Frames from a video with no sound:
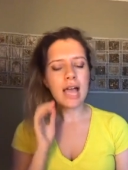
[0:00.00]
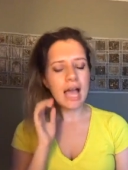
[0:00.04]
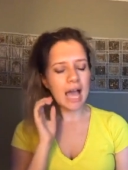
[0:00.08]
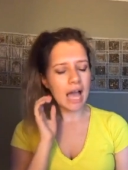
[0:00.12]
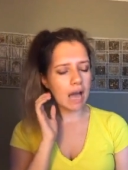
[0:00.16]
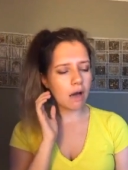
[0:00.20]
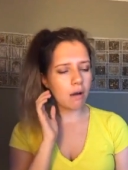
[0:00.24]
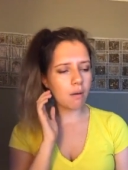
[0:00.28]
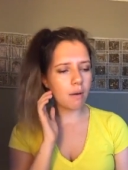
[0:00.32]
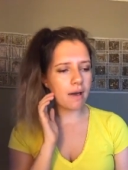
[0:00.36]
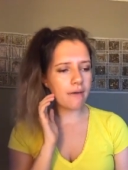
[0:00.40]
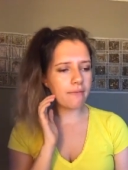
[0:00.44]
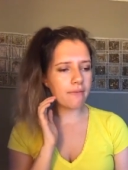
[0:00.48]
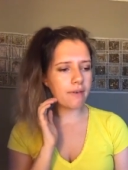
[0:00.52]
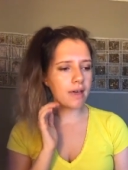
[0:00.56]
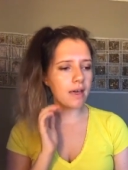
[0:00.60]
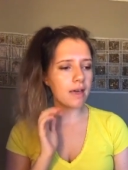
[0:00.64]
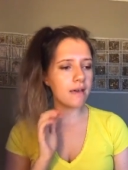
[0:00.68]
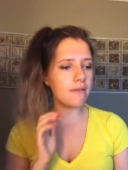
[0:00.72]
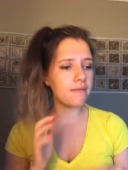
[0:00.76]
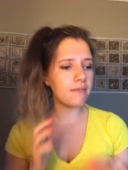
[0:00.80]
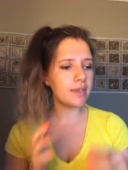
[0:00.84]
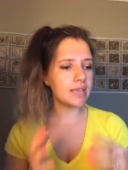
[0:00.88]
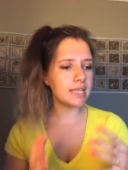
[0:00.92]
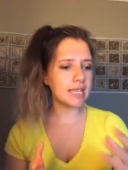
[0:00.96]

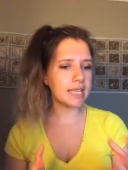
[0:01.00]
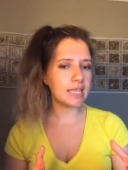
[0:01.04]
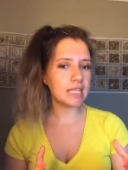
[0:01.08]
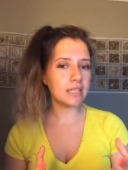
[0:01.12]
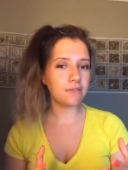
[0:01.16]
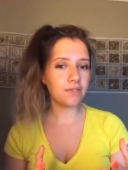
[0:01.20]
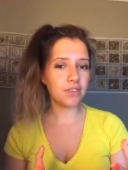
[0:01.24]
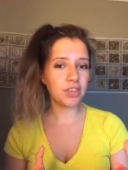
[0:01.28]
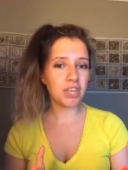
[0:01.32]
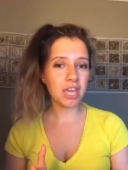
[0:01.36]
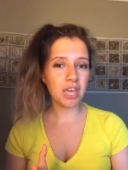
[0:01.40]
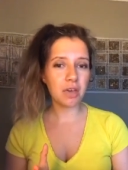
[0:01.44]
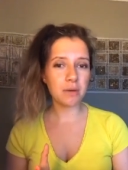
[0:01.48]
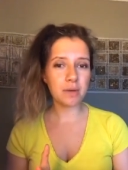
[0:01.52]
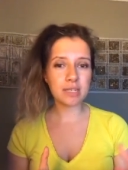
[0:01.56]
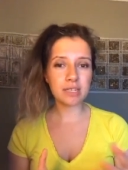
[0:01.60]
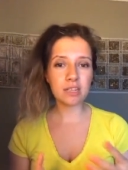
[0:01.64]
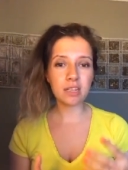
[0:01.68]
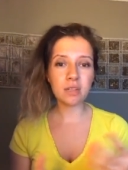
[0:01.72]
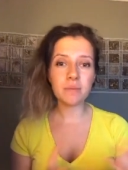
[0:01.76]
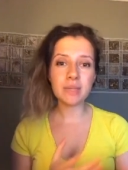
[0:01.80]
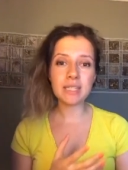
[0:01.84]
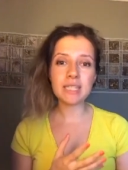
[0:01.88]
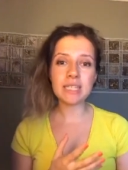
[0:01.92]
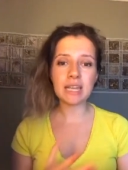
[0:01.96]
However, this is for you, it's
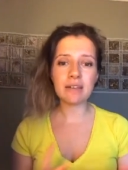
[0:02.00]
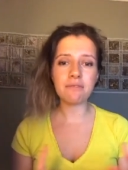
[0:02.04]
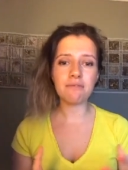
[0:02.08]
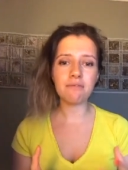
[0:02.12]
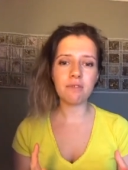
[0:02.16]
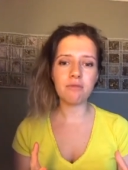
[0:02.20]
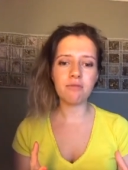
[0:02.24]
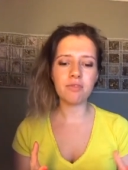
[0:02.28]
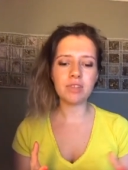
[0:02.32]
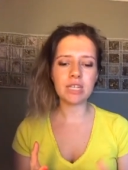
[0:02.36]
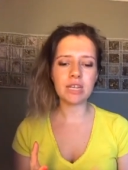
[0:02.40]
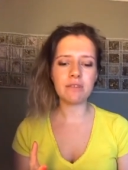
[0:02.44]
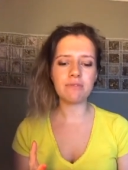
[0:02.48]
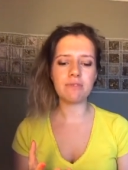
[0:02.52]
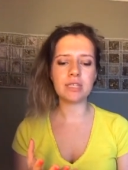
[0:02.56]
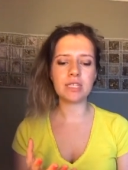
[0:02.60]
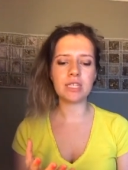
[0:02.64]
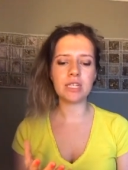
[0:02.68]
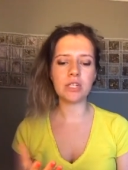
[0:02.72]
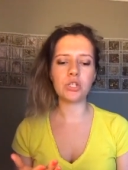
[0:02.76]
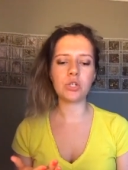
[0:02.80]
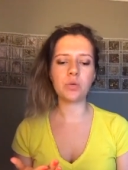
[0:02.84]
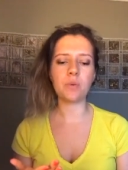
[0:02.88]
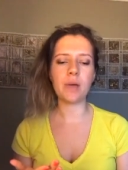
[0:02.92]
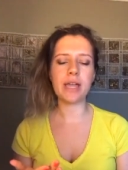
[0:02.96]
going to be different for different
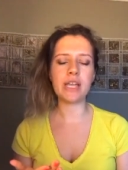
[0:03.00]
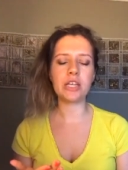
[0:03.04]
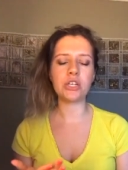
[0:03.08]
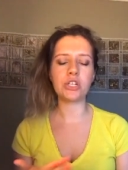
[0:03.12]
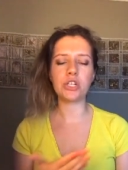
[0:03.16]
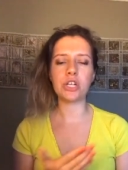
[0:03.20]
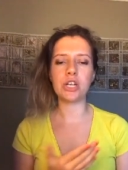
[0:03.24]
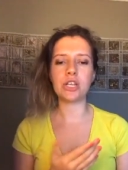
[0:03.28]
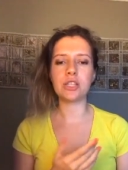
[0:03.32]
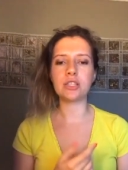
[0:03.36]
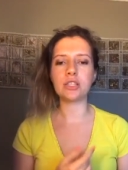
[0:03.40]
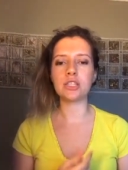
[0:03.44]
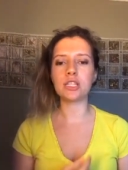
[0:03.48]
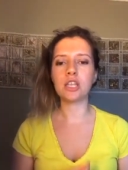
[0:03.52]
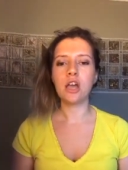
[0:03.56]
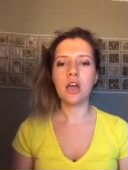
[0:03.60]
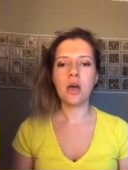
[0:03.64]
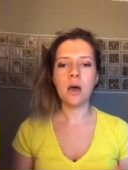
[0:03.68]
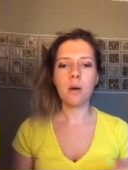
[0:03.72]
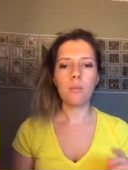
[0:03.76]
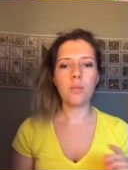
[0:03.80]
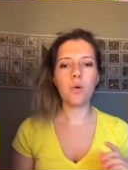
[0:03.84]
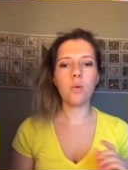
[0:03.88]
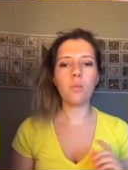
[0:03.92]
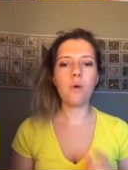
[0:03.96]
situations.
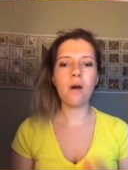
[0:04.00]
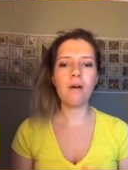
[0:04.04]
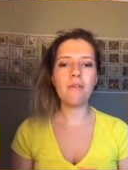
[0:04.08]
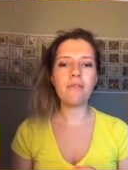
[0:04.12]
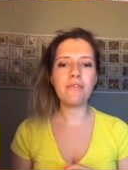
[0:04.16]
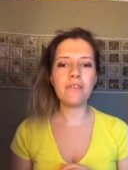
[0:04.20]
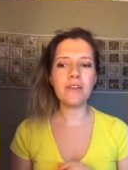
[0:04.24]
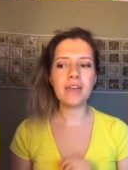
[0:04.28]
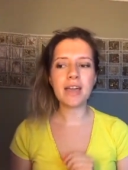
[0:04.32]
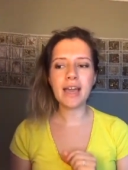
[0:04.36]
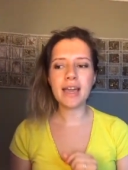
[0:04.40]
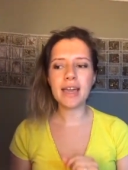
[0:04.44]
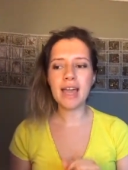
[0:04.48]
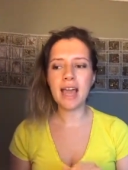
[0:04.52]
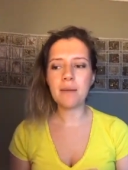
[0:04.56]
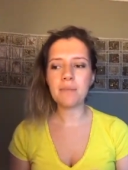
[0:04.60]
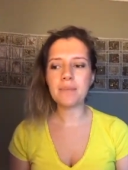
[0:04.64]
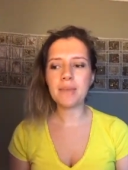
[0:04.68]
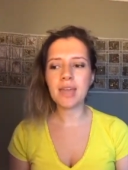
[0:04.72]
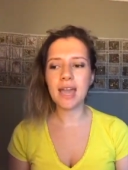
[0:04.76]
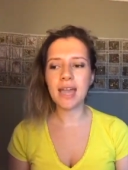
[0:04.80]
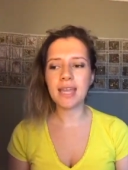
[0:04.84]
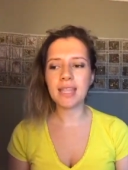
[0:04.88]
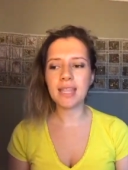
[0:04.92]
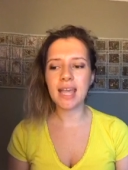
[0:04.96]
But one thing I am
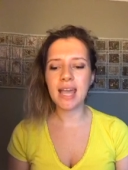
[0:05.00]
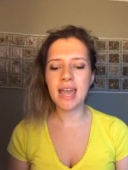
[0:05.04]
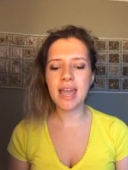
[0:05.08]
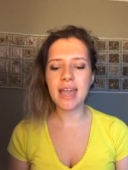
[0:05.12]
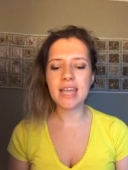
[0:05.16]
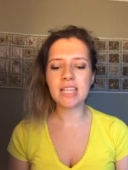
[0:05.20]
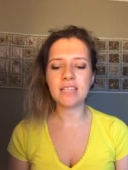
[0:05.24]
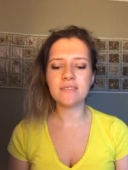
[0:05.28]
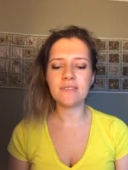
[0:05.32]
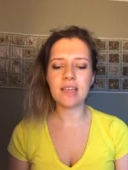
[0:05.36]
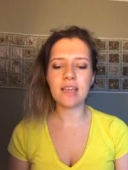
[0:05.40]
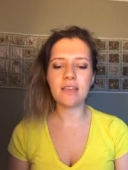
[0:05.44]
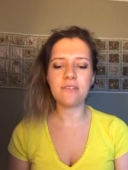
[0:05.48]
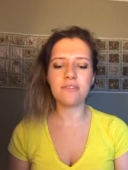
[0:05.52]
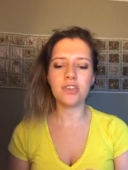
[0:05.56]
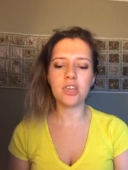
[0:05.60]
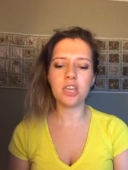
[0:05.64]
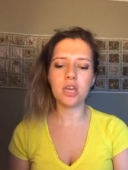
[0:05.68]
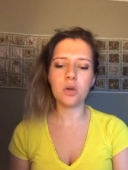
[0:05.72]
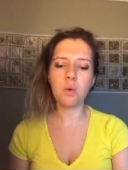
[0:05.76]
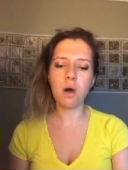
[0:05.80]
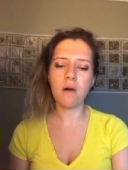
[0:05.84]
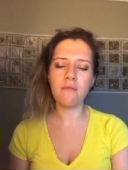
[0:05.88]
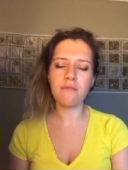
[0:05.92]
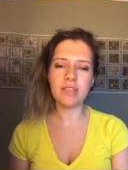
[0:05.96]
getting here is that if
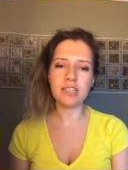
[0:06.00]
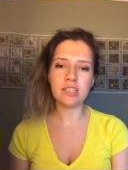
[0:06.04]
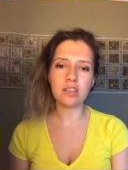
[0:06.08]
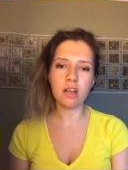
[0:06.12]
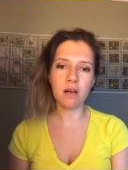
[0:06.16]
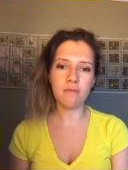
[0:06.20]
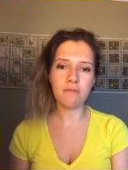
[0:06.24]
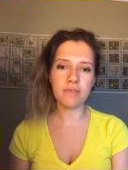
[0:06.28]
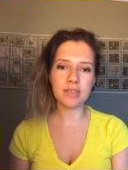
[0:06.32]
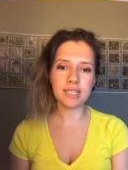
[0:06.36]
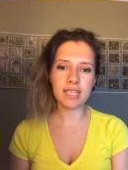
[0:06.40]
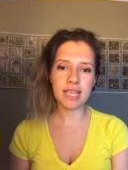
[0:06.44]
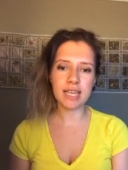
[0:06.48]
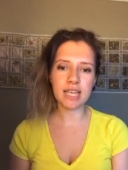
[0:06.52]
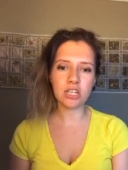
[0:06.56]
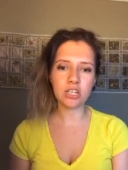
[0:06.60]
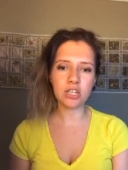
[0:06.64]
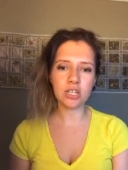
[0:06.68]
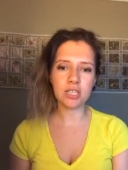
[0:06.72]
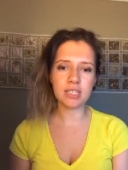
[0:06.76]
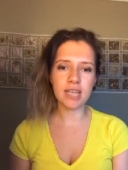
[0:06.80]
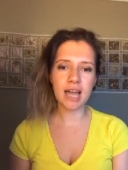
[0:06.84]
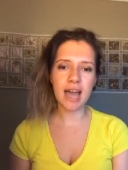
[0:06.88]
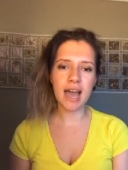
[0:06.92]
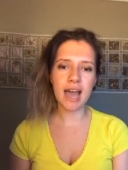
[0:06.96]
you want this
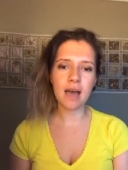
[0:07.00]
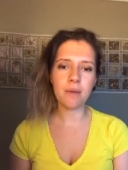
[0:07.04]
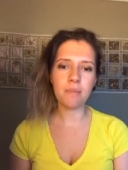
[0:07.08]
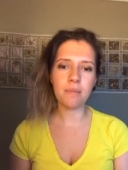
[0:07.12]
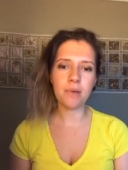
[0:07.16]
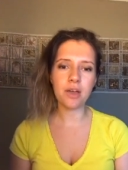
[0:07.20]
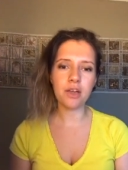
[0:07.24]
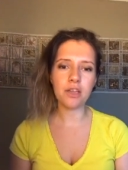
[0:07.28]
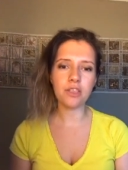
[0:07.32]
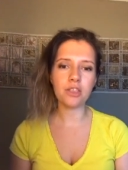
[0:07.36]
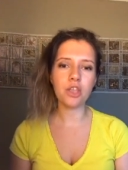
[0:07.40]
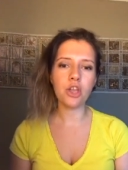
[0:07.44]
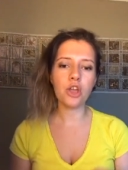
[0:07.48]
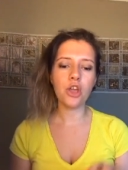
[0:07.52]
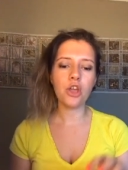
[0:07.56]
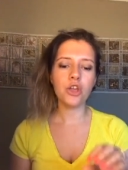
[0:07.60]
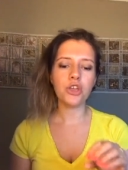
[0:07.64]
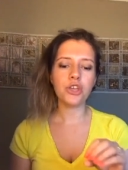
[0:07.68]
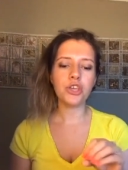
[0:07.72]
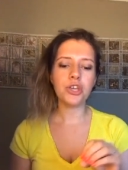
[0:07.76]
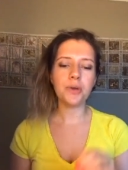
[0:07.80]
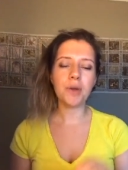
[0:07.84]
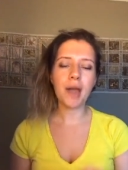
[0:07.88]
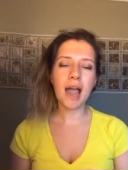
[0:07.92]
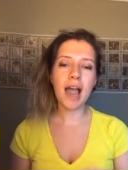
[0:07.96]
conversation to happen,
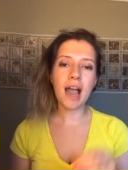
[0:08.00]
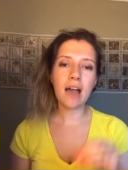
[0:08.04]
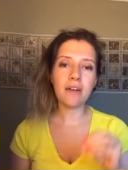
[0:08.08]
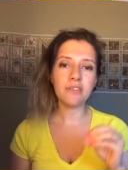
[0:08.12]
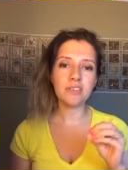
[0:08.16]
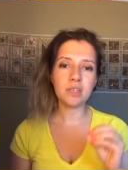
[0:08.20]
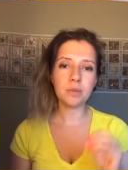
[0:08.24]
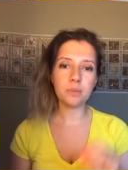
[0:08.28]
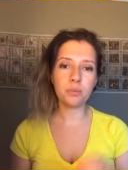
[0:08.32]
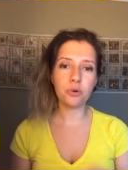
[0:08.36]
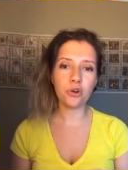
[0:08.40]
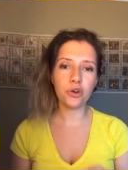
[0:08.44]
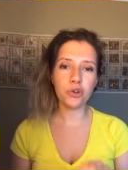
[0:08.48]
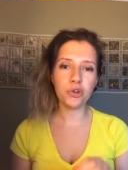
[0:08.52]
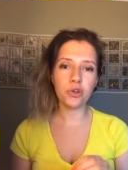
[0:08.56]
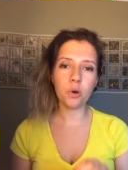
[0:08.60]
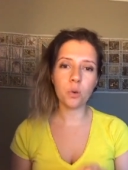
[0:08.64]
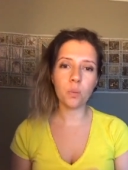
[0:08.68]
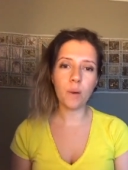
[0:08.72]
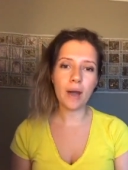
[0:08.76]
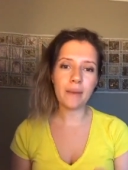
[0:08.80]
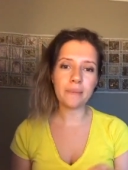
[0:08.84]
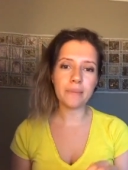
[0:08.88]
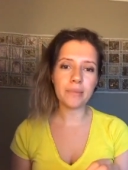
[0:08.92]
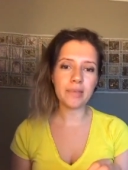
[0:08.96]
you have to put your
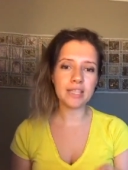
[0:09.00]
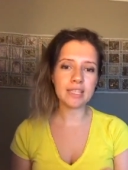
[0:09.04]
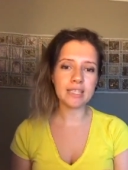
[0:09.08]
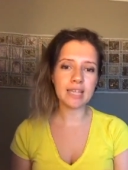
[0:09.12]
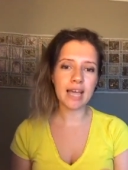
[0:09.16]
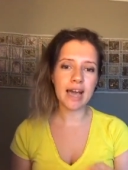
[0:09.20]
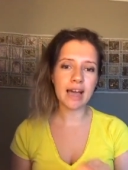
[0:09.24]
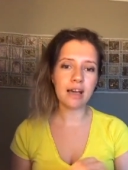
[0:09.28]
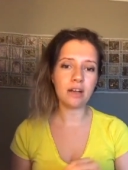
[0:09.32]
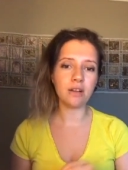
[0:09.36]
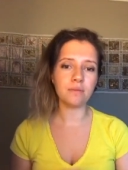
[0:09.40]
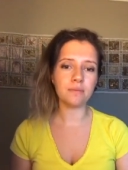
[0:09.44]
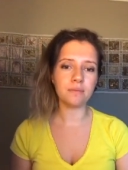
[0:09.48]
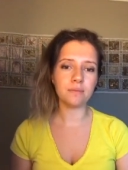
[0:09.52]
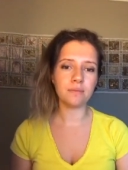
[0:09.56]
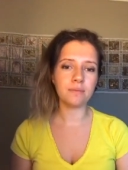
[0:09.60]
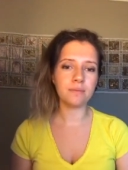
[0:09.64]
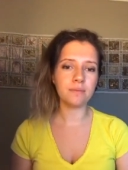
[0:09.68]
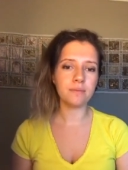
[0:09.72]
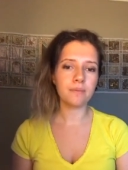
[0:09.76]
weapon down.